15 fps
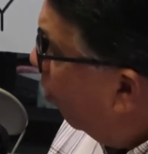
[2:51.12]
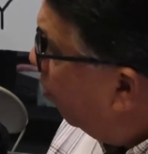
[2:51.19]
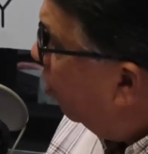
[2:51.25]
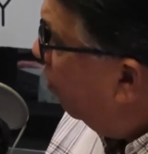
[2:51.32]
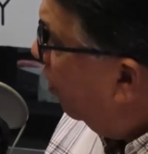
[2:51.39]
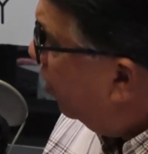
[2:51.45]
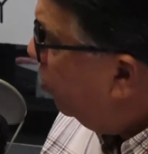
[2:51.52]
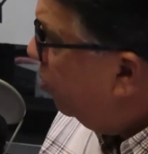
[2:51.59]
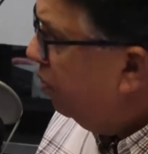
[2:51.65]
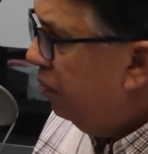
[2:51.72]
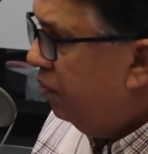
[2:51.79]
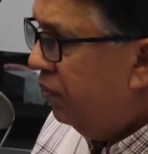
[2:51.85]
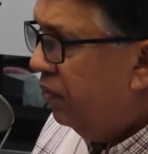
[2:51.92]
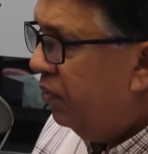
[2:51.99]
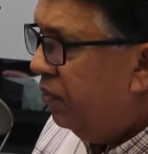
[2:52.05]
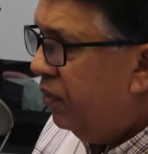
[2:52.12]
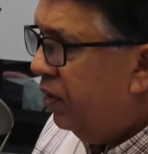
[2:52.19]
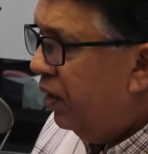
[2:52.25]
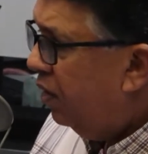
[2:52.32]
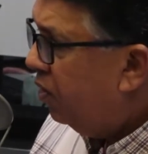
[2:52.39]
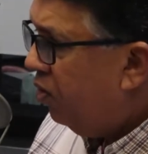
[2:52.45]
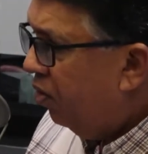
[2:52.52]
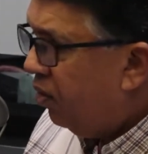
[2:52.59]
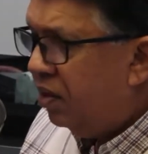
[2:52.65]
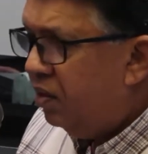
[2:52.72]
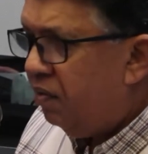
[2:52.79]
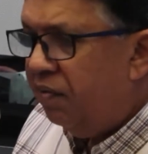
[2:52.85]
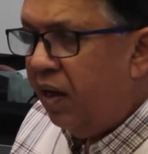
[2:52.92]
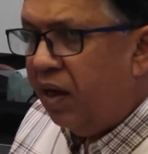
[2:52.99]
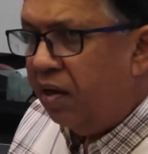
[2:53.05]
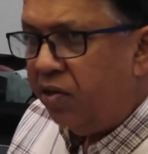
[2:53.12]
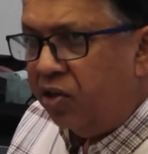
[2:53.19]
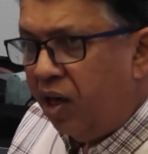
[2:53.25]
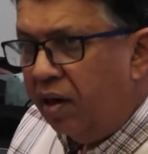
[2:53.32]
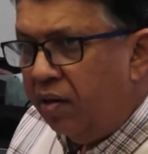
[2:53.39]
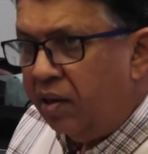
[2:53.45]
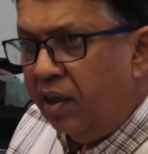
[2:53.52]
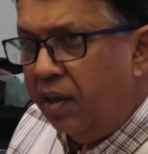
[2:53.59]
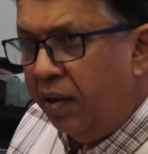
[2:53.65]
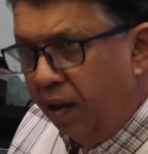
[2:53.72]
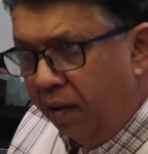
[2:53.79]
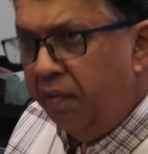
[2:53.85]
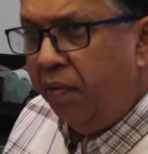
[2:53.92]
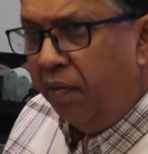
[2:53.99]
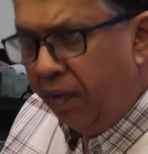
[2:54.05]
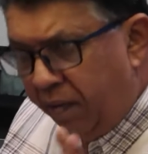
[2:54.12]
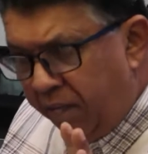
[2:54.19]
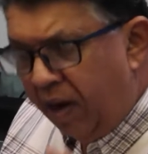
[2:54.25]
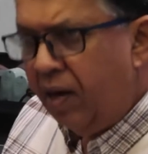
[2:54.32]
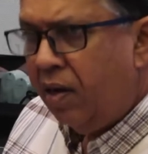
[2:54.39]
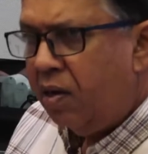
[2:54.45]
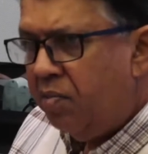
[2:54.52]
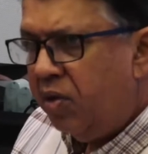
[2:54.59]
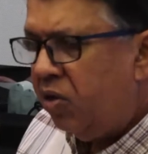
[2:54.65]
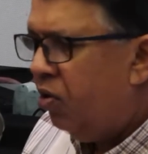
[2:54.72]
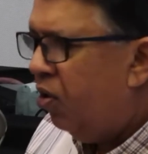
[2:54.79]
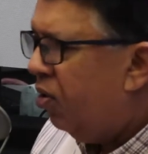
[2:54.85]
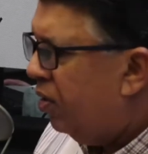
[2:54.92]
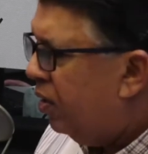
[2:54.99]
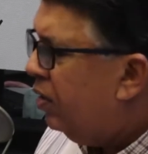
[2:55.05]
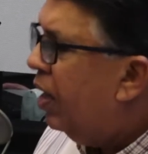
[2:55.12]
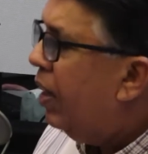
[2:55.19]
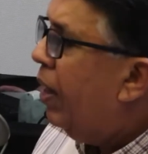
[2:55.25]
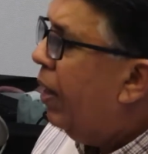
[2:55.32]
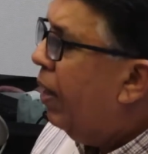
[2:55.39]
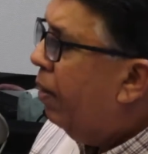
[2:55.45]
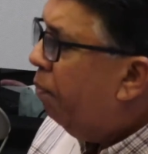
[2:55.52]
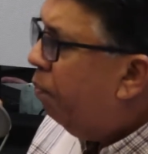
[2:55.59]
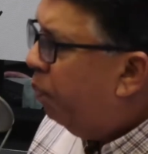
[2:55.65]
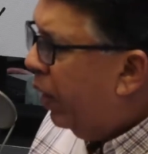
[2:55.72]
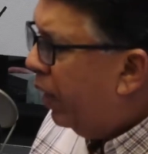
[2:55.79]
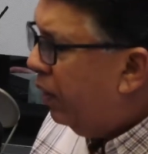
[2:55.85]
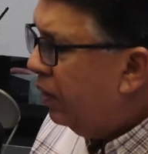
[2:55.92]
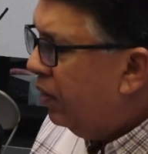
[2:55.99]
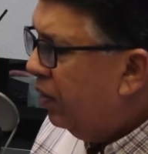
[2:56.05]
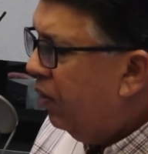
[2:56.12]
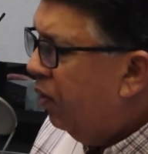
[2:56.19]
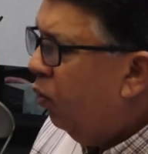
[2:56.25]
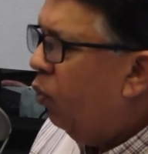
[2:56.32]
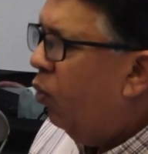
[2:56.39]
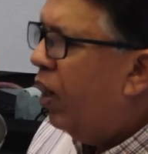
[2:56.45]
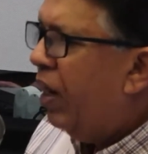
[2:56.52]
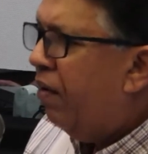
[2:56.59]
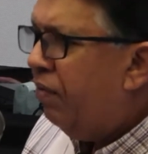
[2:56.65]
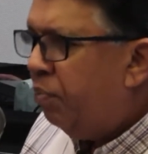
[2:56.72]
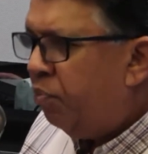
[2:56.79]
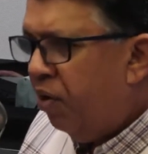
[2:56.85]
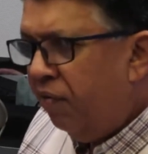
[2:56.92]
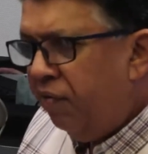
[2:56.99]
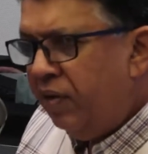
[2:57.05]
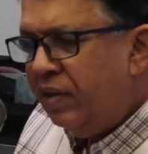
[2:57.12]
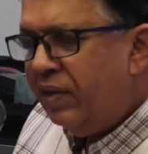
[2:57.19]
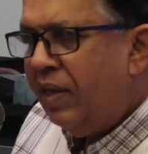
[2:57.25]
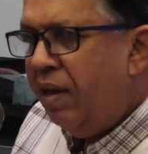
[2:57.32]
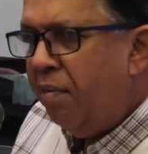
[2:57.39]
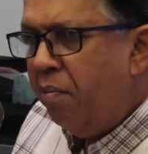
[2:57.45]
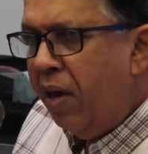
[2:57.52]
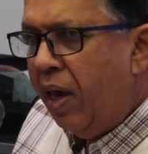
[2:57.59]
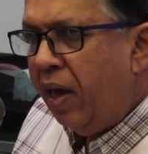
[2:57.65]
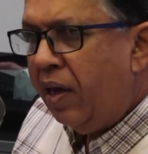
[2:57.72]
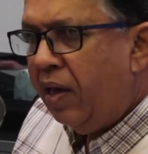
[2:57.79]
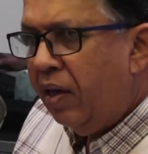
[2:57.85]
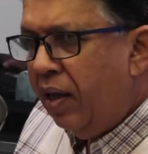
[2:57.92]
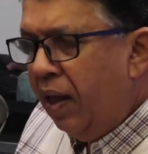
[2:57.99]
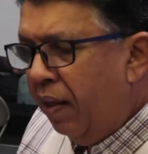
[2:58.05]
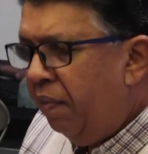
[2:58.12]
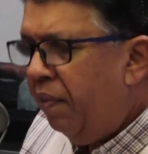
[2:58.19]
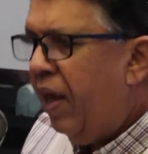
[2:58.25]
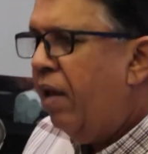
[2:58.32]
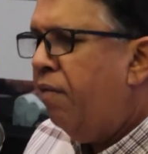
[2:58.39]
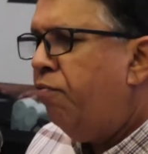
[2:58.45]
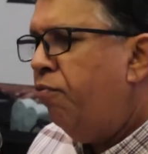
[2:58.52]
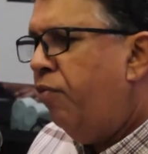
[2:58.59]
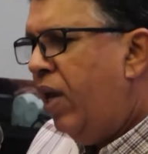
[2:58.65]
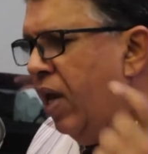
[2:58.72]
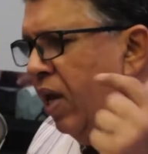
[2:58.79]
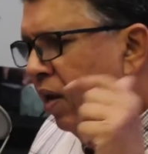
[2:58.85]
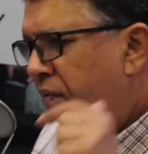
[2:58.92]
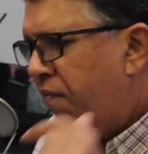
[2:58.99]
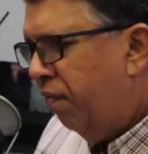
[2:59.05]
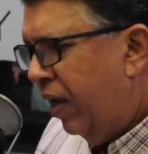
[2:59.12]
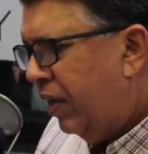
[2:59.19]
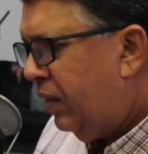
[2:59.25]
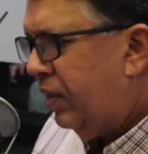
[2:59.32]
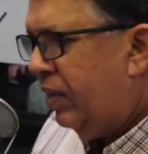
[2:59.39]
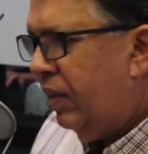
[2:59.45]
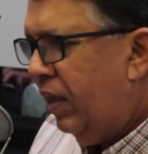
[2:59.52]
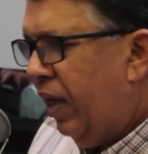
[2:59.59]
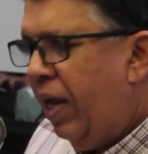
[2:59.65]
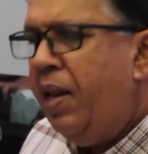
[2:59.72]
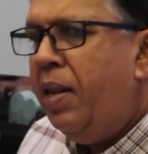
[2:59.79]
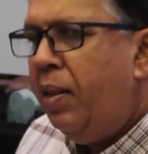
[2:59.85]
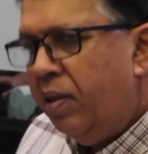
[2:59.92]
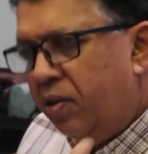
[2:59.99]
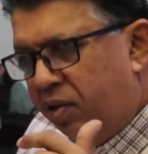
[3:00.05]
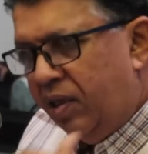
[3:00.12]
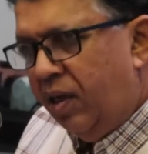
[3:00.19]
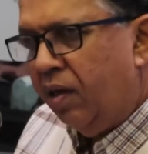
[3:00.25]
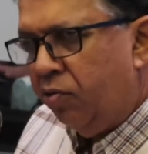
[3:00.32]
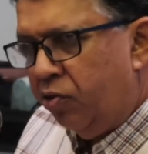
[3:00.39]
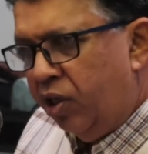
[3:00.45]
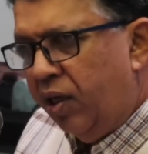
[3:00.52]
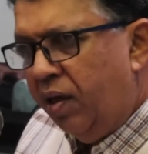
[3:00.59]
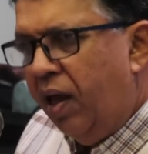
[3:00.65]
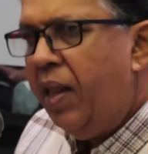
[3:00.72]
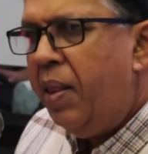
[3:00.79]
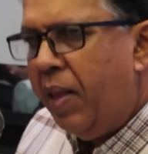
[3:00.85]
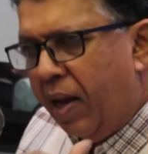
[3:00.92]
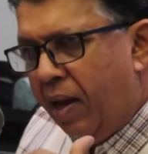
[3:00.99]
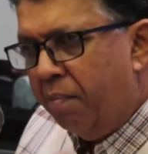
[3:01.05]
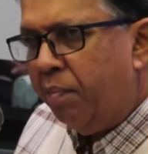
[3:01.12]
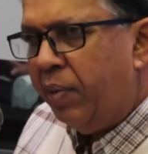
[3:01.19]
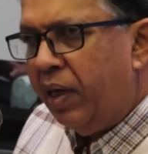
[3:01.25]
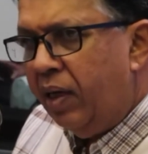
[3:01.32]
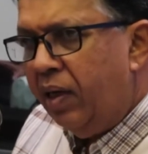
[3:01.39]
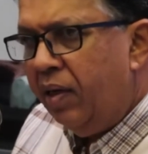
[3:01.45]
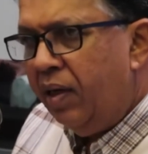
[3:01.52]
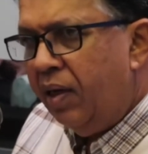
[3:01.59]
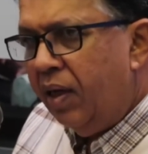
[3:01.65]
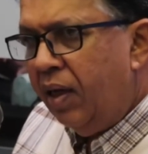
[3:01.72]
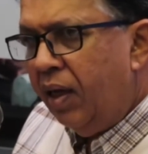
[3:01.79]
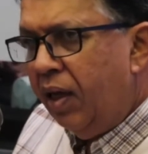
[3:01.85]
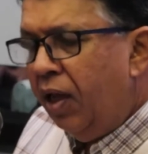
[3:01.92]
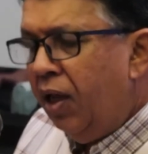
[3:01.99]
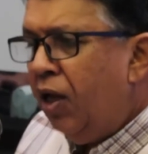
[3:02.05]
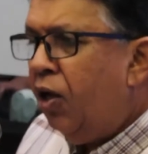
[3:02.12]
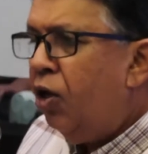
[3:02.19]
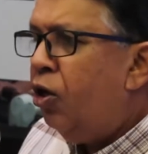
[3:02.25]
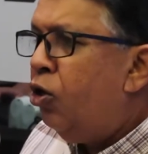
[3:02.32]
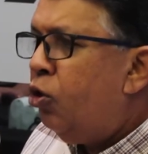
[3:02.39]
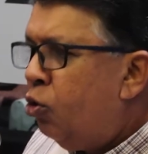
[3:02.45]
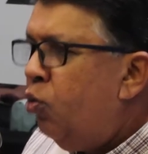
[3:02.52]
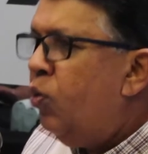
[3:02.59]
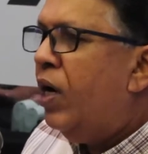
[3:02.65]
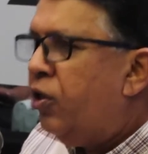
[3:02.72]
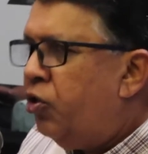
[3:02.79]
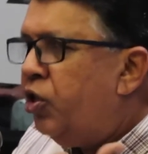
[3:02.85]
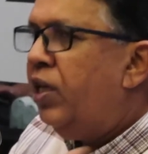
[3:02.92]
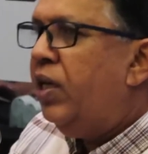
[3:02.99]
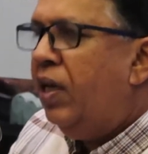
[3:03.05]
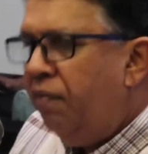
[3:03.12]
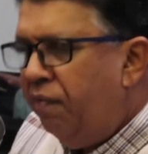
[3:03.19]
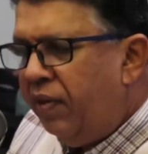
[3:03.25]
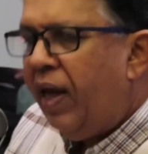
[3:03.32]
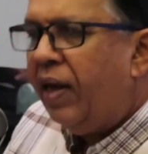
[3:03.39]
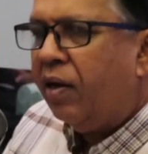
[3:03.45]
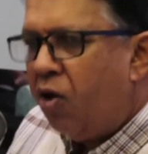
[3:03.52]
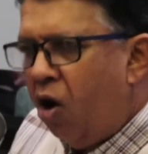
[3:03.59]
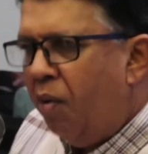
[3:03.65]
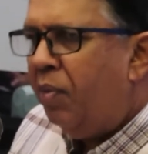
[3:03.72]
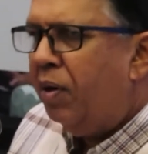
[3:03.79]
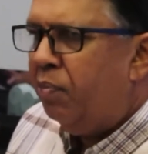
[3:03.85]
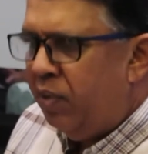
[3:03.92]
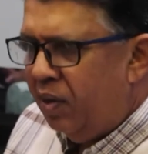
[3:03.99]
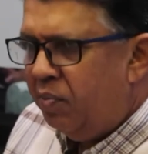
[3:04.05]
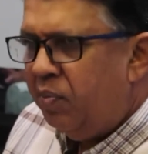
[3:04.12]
operation. It's not as if they are a charity. They run a commercial operation. But whatever profits they make, they reinvest in the CLG, in the company, to achieve that common